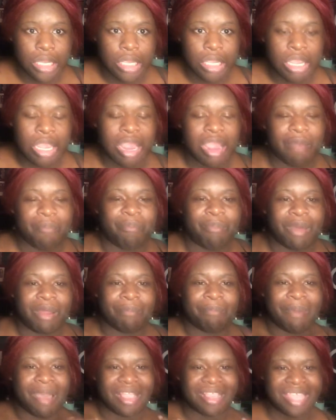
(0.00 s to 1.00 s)
girl, but
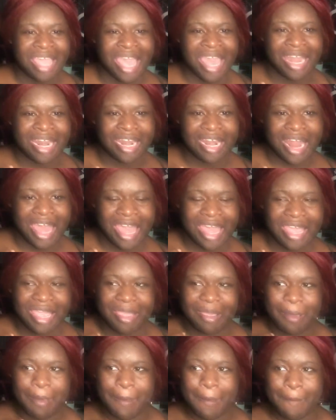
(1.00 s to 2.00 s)
about time to, like,
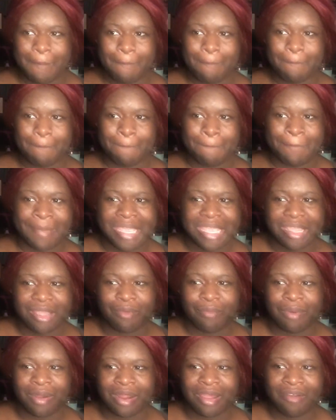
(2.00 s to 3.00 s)
meet or
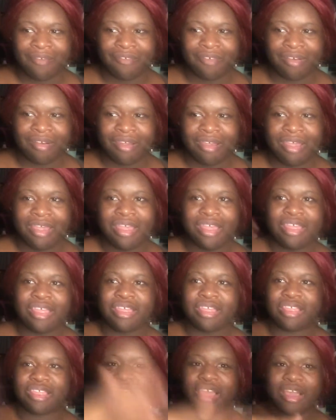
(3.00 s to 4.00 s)
whatever.
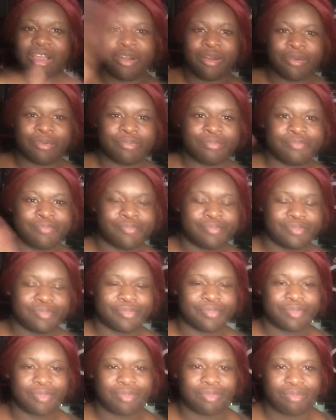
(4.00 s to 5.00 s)
So,
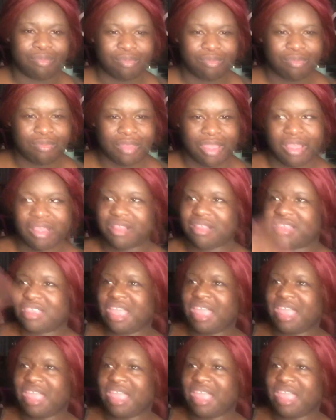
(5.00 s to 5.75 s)
they